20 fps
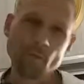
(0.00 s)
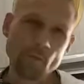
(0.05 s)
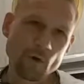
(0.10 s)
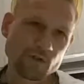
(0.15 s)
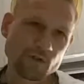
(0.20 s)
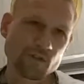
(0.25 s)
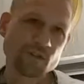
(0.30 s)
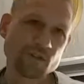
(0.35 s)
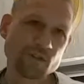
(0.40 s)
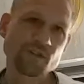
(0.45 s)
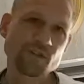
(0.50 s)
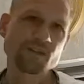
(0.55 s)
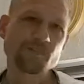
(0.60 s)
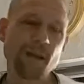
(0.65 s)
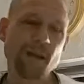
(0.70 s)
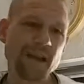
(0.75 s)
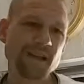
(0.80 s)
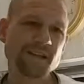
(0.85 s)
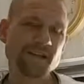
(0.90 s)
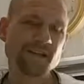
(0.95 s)
Musk and
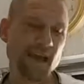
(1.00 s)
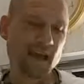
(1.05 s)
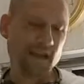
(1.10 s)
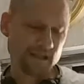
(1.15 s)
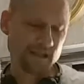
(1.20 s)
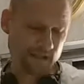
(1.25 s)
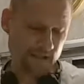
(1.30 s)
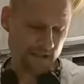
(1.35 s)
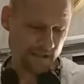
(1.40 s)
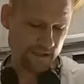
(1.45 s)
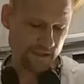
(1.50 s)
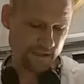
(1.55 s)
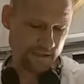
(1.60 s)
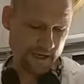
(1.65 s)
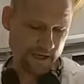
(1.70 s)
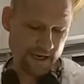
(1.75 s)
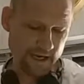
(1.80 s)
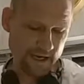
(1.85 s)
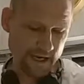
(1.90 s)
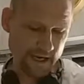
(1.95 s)
SpaceX,
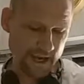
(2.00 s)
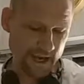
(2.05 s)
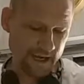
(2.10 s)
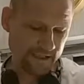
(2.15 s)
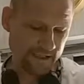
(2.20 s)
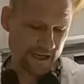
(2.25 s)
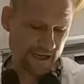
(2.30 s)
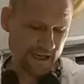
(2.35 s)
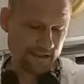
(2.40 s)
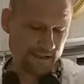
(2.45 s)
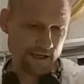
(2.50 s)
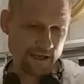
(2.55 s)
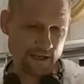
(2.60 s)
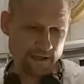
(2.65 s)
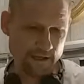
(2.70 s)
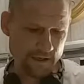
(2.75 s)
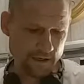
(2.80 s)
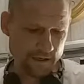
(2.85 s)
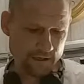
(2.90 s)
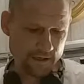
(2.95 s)
aka Tesla,